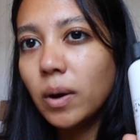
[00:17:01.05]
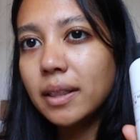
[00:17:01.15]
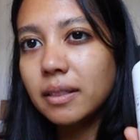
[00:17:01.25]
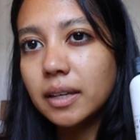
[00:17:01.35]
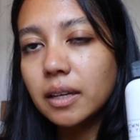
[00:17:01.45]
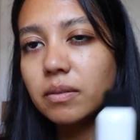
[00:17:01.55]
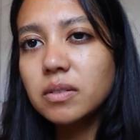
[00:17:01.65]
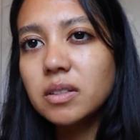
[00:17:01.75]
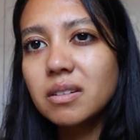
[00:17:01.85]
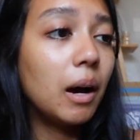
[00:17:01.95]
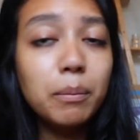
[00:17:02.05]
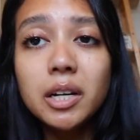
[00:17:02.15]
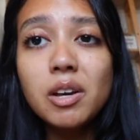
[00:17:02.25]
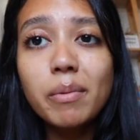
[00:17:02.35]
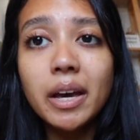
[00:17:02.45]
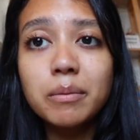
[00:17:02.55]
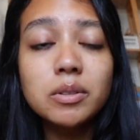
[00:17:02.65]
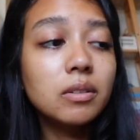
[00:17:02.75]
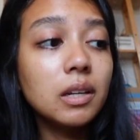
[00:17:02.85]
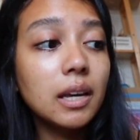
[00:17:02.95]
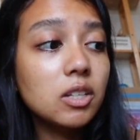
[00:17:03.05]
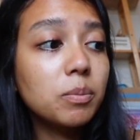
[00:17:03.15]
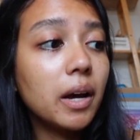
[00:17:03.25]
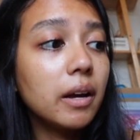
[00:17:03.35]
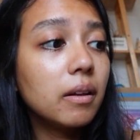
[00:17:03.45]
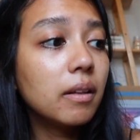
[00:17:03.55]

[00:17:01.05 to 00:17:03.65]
wet leaves. I'm putting it in my absolutely yes pile.